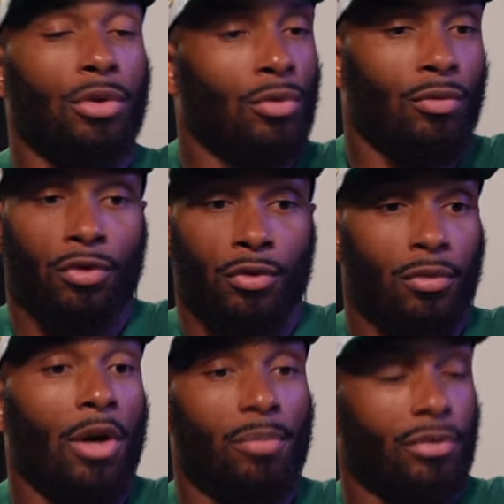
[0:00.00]
you you you
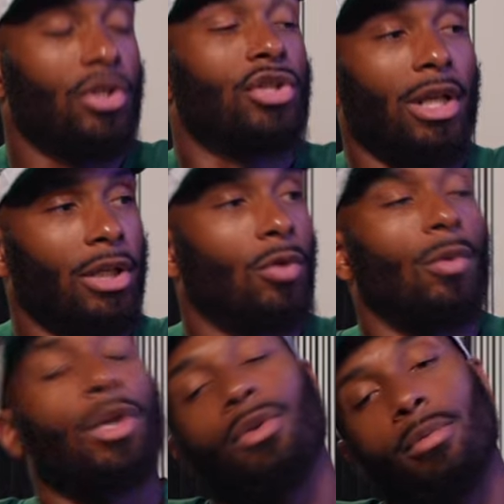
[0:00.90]
appreciated the
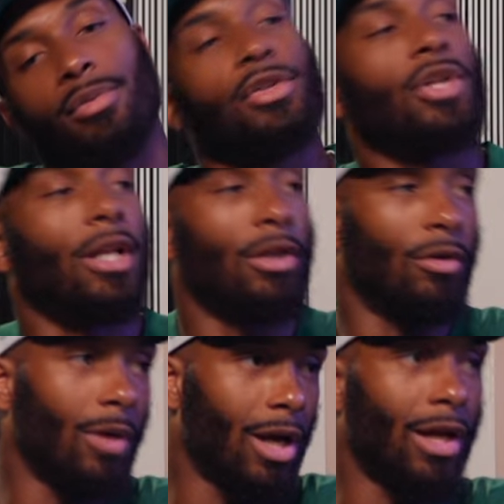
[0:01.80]
work, you appreciated yes.
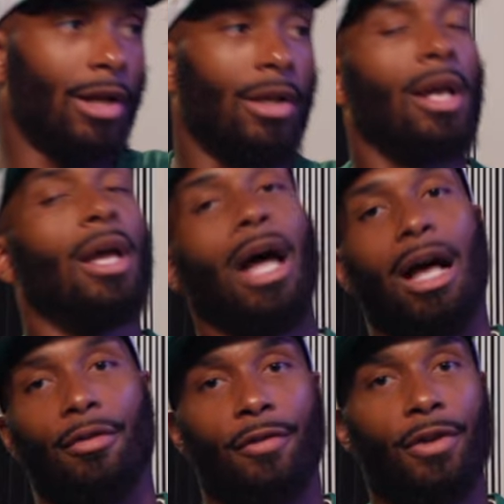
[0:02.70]
the grind.
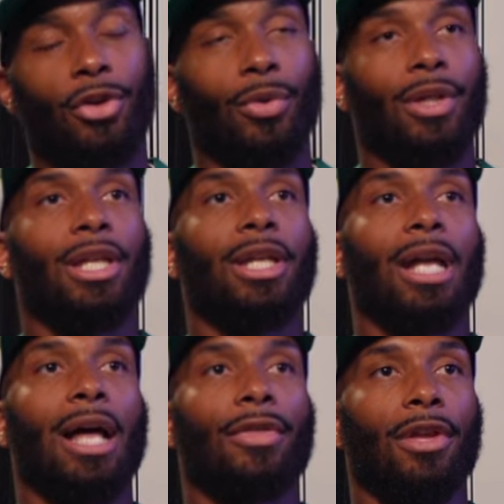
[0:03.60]
I feel you. And then
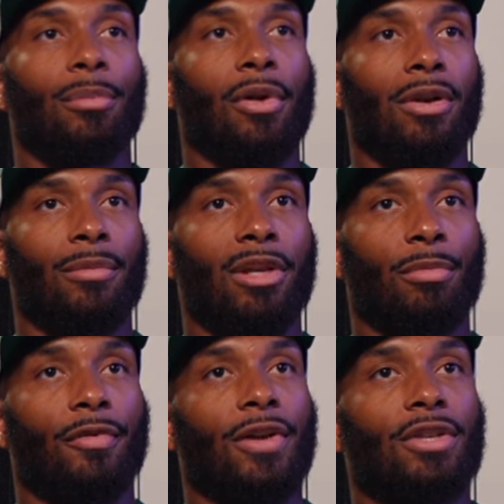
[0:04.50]
I think part of being a
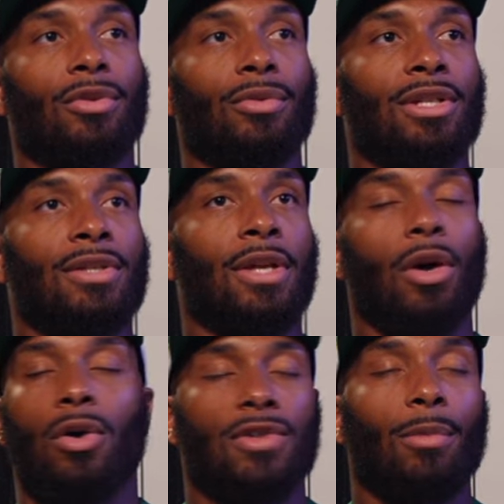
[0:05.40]
professional is
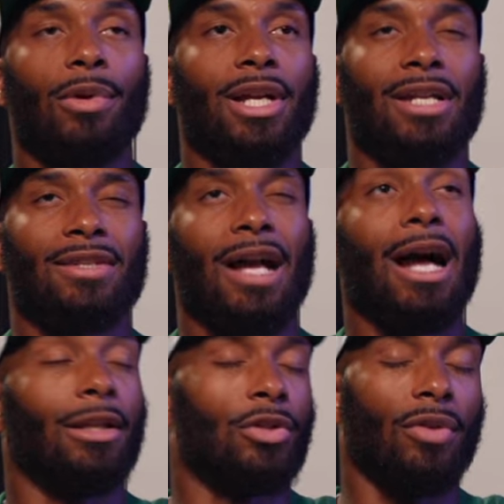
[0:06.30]
or someone that's
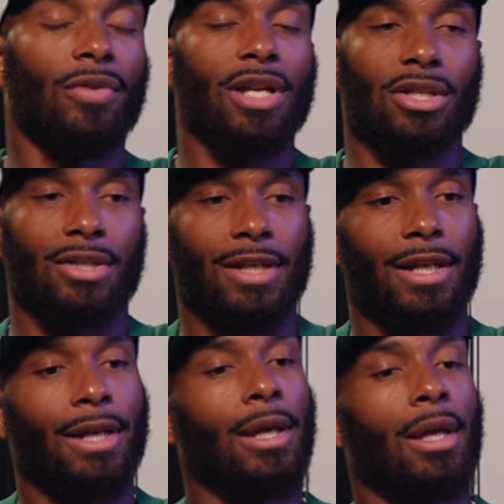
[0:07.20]
highly driven I should
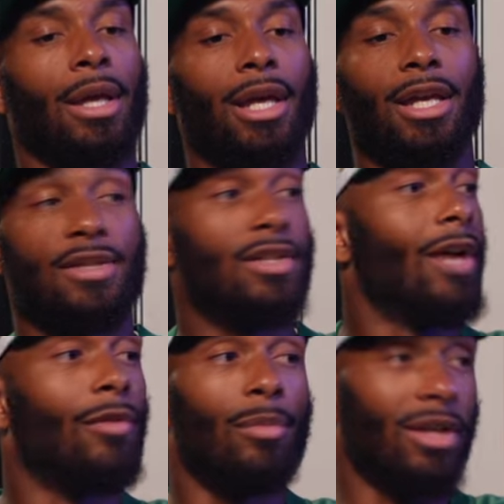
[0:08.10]
say is
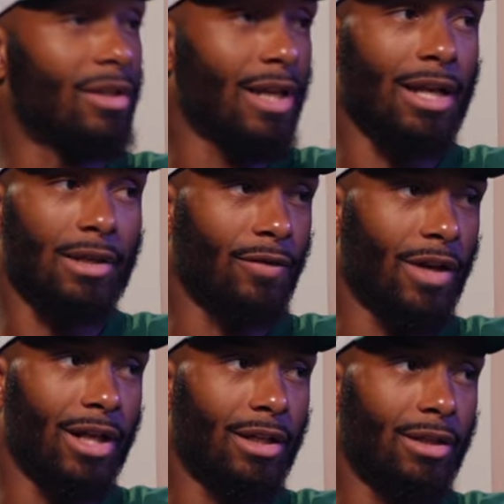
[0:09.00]
never being
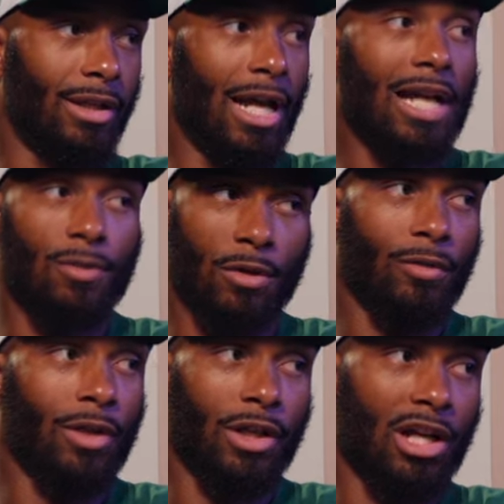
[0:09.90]
satisfied. Yes. That's what it
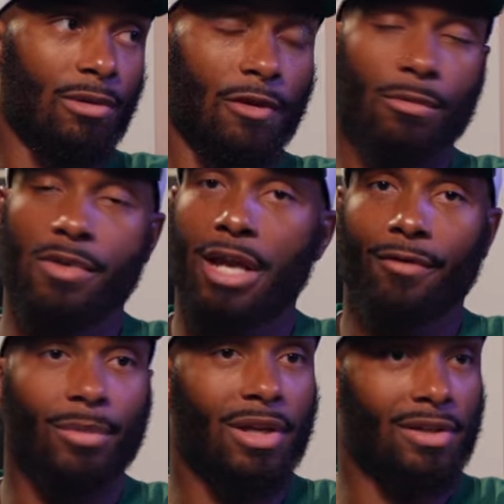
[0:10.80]
really comes from. Yes.
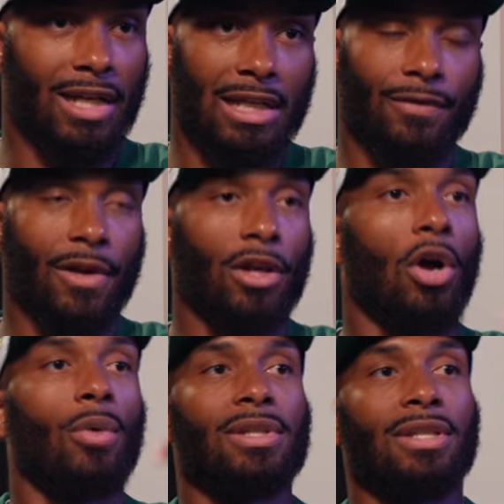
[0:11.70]
Never being satisfied,
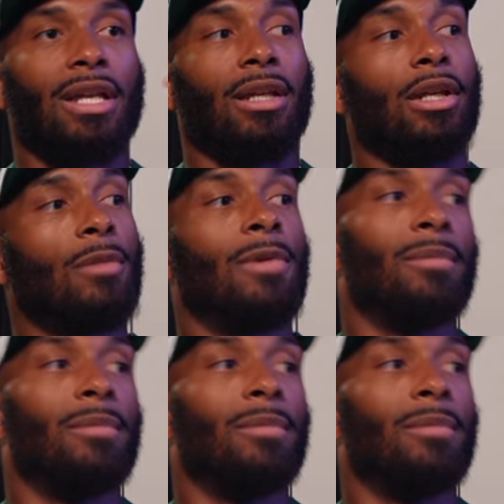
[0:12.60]
always thinking it could be